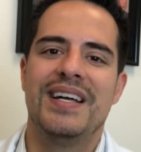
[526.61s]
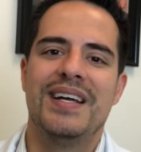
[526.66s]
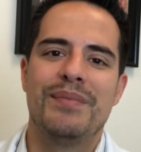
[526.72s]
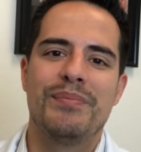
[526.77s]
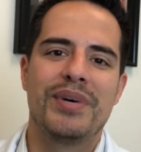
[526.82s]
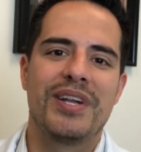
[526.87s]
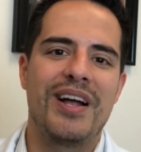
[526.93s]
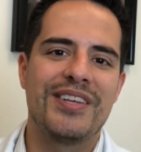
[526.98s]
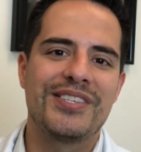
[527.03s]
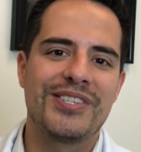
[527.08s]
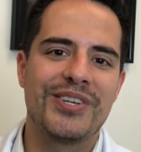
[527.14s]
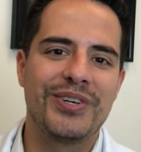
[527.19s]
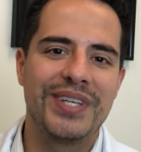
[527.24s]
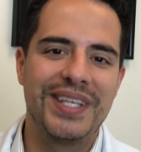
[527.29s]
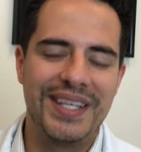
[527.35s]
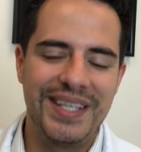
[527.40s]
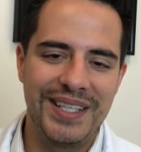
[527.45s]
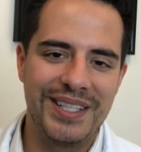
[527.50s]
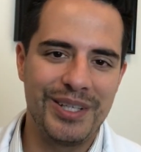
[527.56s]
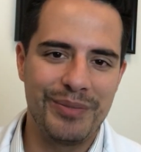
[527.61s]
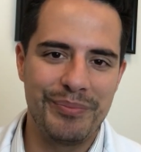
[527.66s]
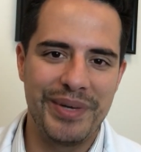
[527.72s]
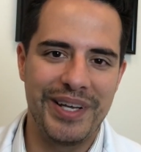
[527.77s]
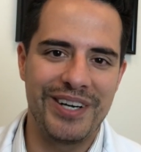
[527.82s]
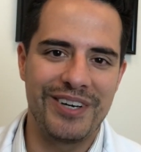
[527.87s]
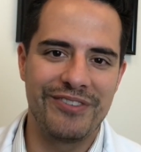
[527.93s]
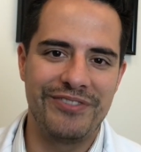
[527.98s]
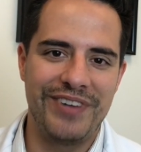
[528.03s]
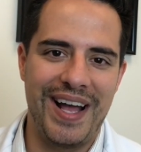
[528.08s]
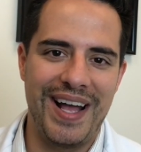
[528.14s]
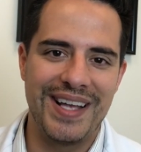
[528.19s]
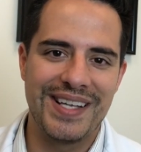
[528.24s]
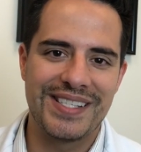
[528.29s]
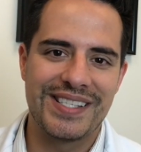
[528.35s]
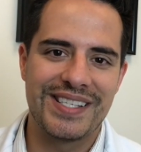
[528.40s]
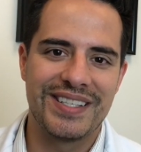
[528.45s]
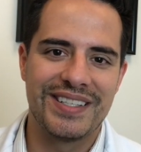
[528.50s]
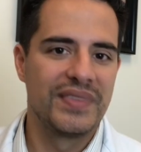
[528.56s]
but also heal better
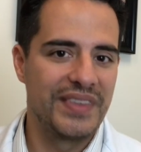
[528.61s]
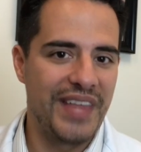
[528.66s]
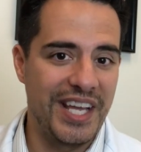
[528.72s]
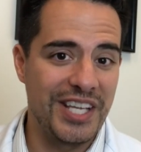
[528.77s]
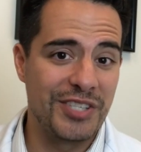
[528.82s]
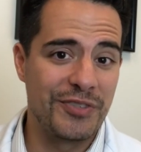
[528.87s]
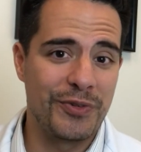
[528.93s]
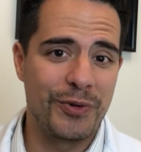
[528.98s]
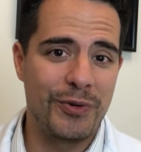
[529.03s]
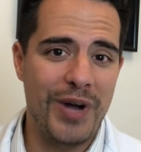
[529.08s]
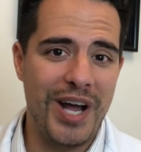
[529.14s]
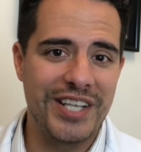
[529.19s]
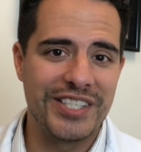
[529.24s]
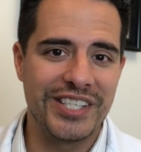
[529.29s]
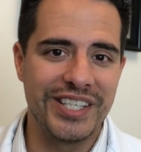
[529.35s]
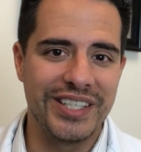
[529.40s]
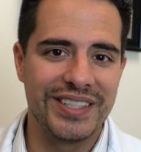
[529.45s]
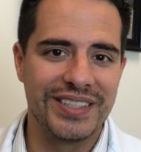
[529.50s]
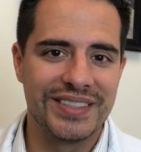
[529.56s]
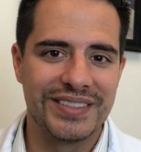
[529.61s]
fast. Thanks for watching.